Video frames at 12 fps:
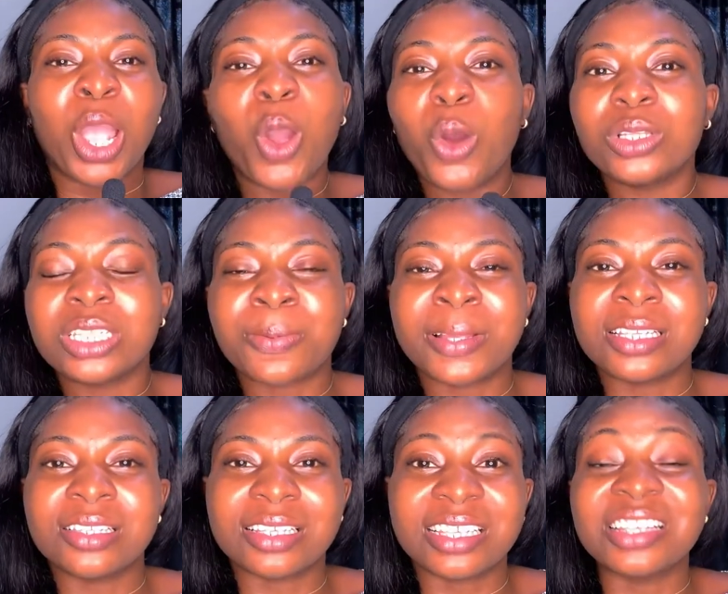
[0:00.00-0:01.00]
oh, this
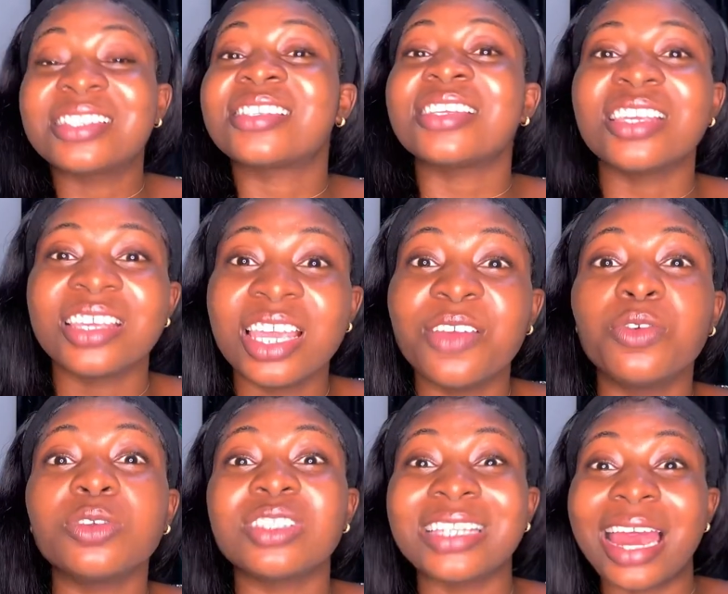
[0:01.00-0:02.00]
person is successful. See,
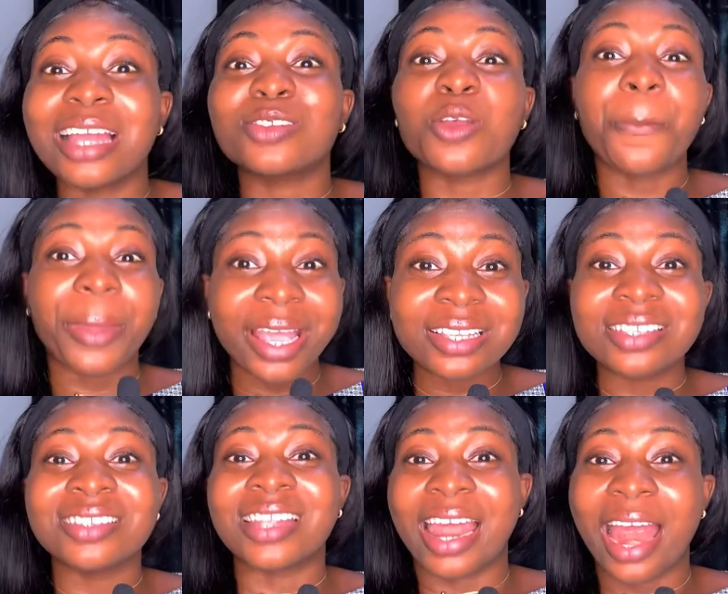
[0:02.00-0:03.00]
even there are some
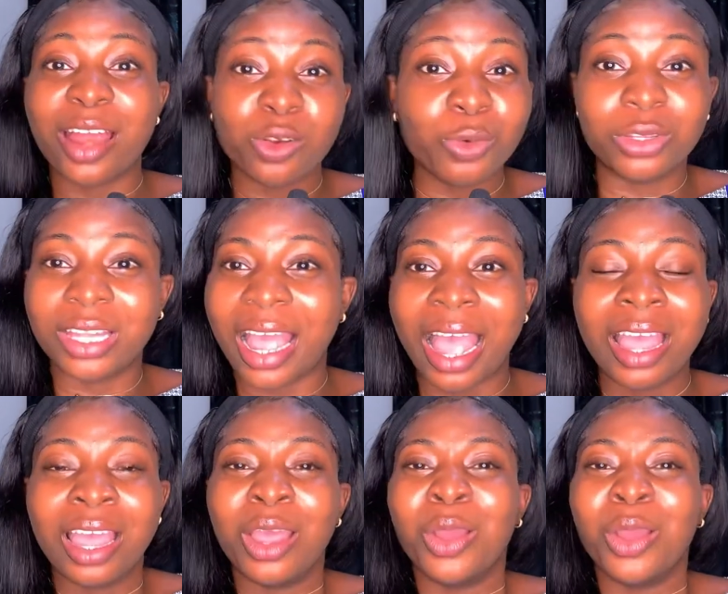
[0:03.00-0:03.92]
persons that I know that